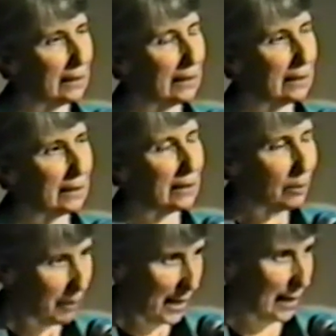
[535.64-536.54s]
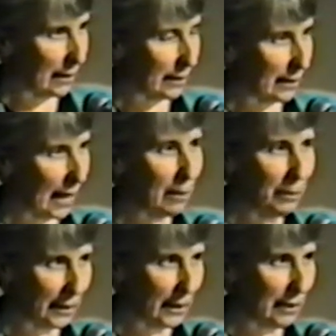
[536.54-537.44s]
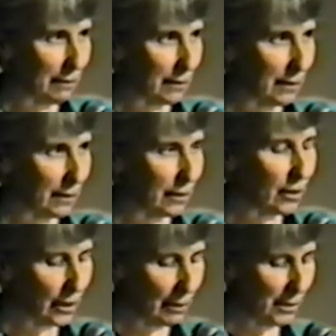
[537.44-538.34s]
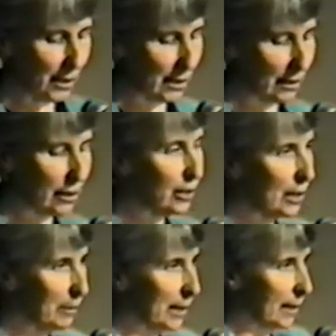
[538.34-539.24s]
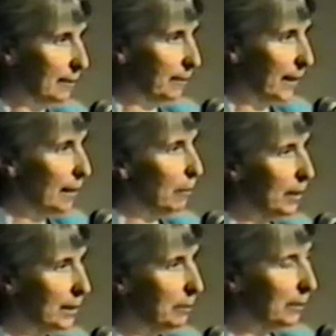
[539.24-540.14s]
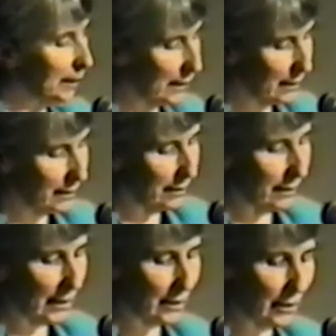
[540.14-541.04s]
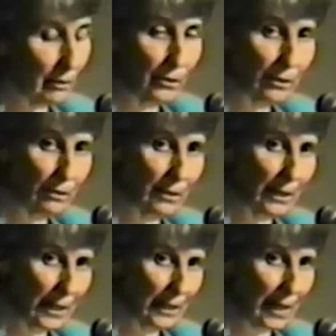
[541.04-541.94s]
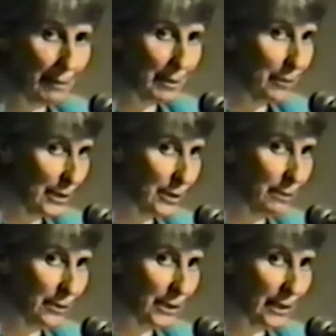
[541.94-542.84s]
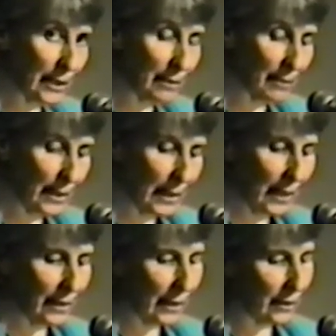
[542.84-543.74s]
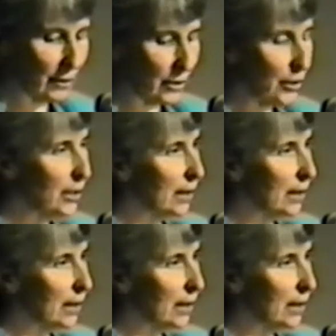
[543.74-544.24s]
is about, I believe, determining what the political and social and economic principles are that are going to